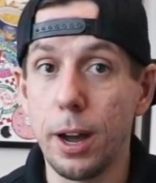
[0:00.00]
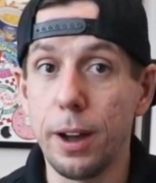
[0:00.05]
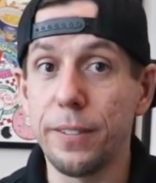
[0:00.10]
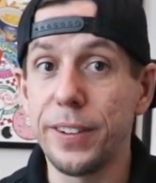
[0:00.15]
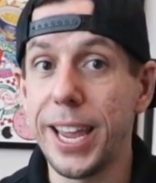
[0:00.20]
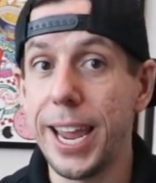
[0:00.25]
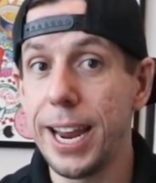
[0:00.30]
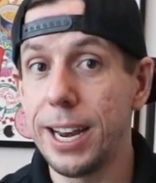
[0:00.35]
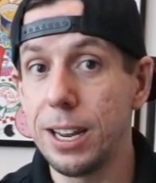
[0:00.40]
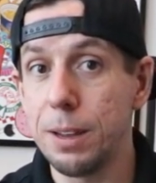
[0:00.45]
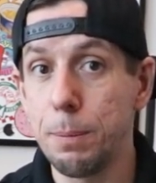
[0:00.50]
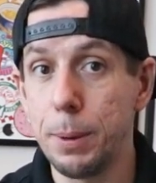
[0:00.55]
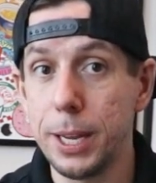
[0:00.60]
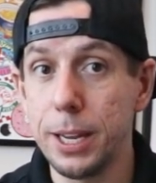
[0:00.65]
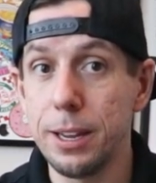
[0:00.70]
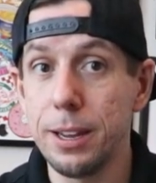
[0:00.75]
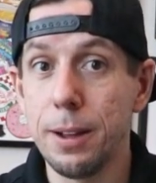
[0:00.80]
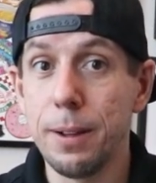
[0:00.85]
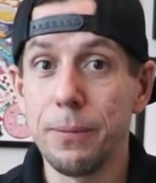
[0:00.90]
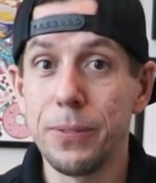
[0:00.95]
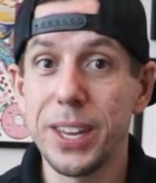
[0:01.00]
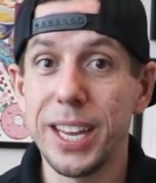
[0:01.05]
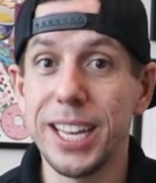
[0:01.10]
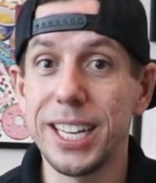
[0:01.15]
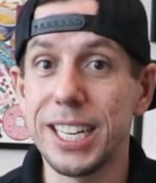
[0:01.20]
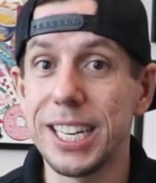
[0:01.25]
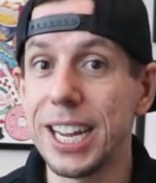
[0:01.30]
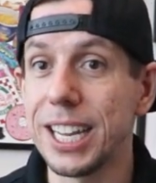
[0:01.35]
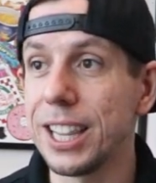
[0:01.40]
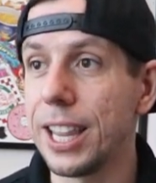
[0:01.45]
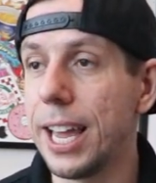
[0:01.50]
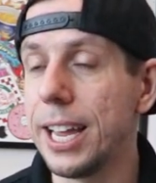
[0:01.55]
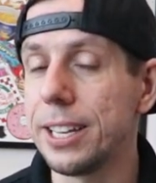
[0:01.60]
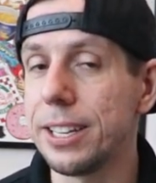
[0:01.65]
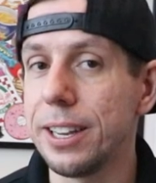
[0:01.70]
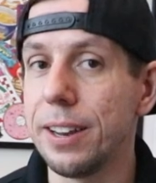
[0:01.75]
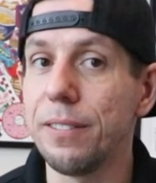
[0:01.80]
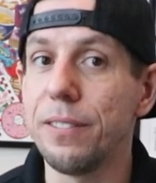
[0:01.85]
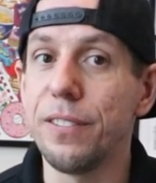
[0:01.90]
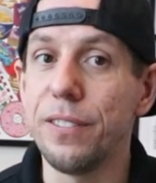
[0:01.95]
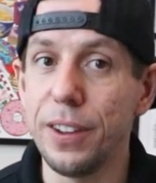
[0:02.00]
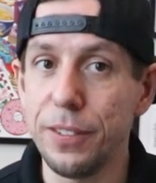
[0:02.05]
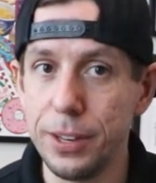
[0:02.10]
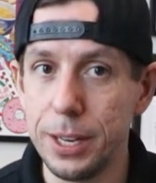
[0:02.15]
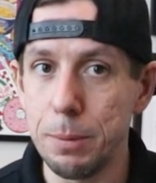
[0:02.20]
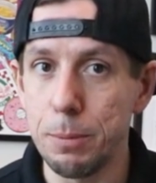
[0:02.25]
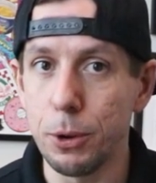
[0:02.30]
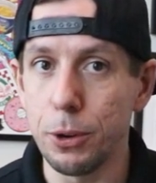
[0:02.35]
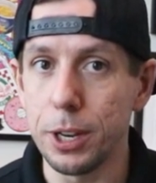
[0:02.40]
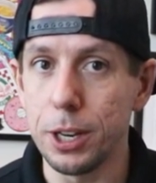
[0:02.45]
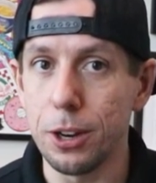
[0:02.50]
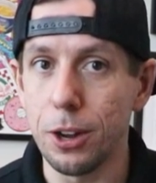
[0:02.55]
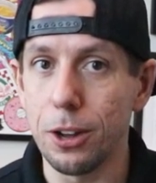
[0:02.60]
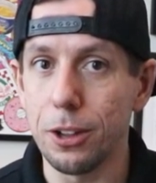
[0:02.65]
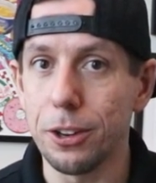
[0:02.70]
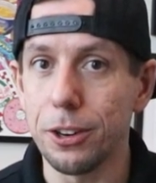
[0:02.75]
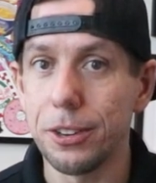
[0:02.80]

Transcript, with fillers: of KDP has done less than $50 million.